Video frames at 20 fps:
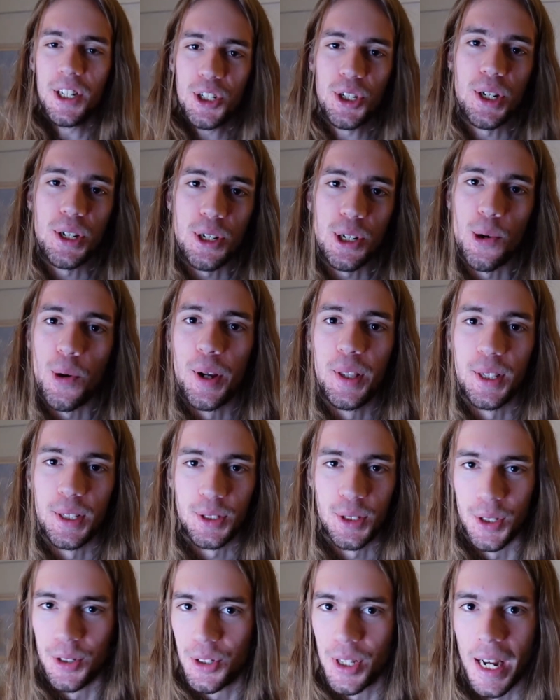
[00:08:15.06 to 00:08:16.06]
is she doing
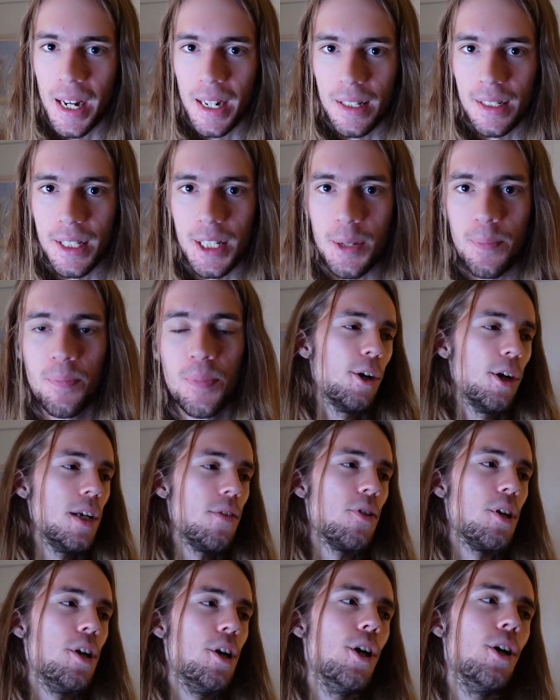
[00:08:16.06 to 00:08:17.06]
this exactly? I
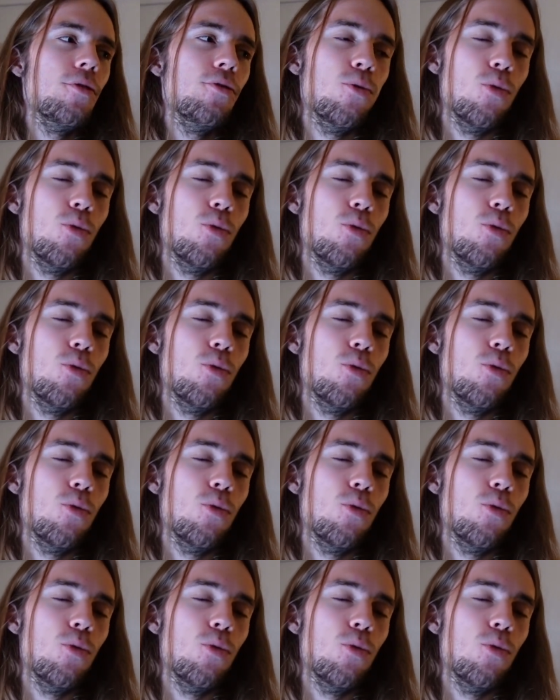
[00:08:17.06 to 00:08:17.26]
don't even know